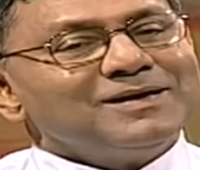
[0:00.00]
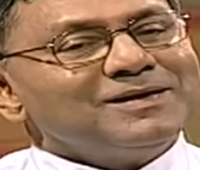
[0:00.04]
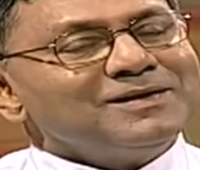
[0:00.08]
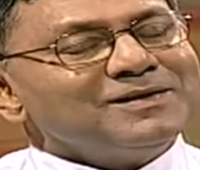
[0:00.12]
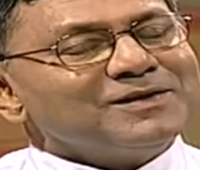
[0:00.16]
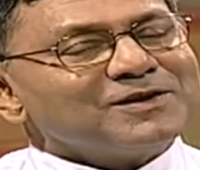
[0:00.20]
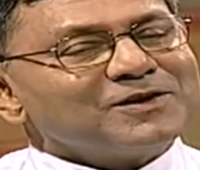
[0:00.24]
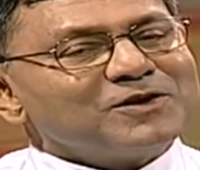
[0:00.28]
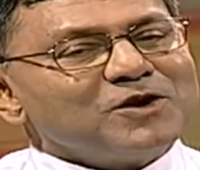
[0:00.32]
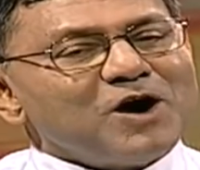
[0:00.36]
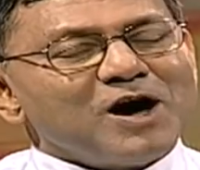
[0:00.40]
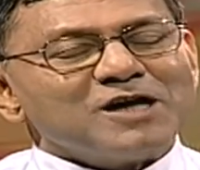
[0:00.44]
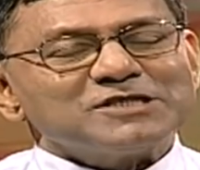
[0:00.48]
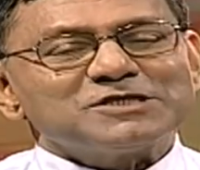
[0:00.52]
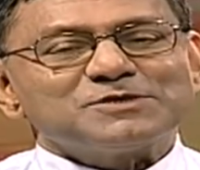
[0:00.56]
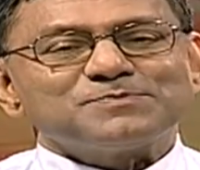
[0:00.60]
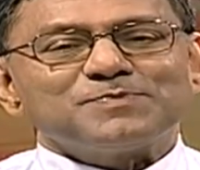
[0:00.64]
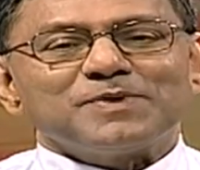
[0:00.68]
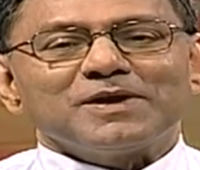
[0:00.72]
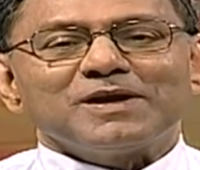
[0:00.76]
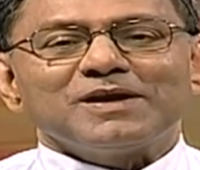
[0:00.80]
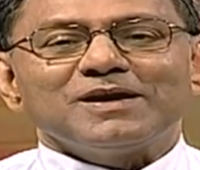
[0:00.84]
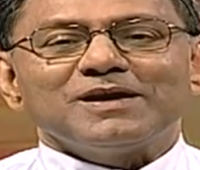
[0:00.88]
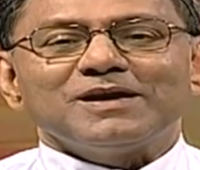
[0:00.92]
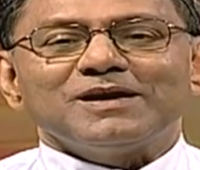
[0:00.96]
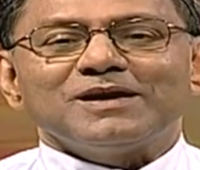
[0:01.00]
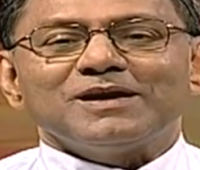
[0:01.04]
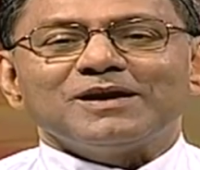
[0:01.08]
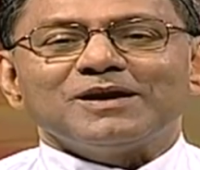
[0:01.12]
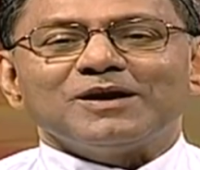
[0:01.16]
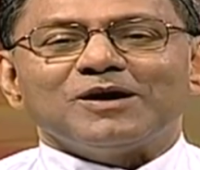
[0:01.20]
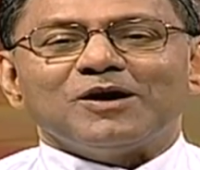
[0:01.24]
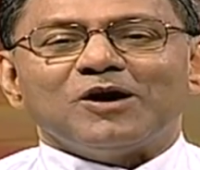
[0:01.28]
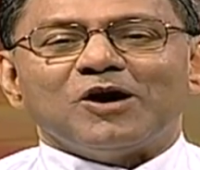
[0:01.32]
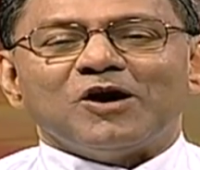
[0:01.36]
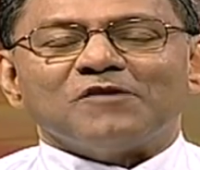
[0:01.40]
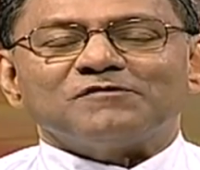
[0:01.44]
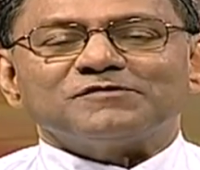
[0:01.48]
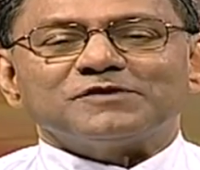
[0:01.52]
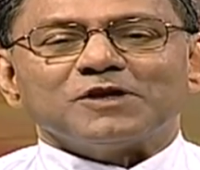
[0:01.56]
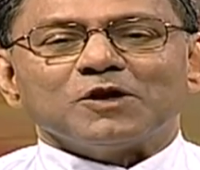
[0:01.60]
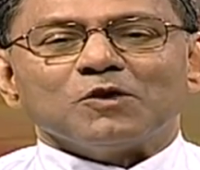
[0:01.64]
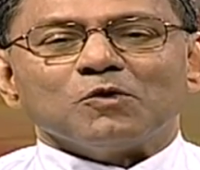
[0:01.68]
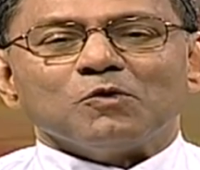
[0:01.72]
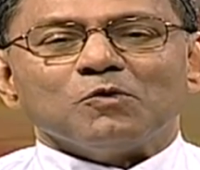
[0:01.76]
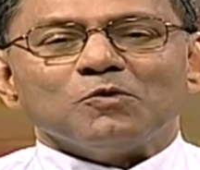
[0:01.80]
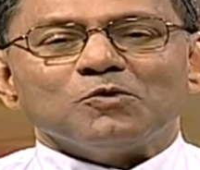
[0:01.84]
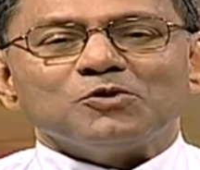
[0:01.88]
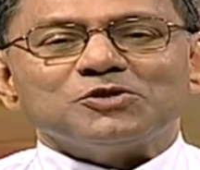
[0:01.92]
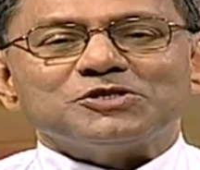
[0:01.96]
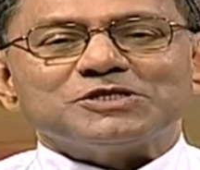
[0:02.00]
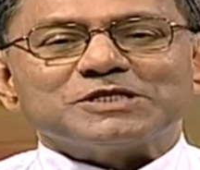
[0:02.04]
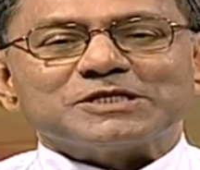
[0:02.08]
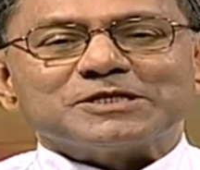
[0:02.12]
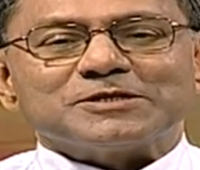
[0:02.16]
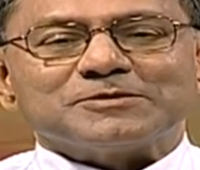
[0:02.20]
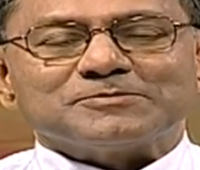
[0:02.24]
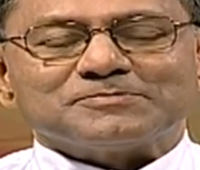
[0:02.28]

The Gospel of the Lord.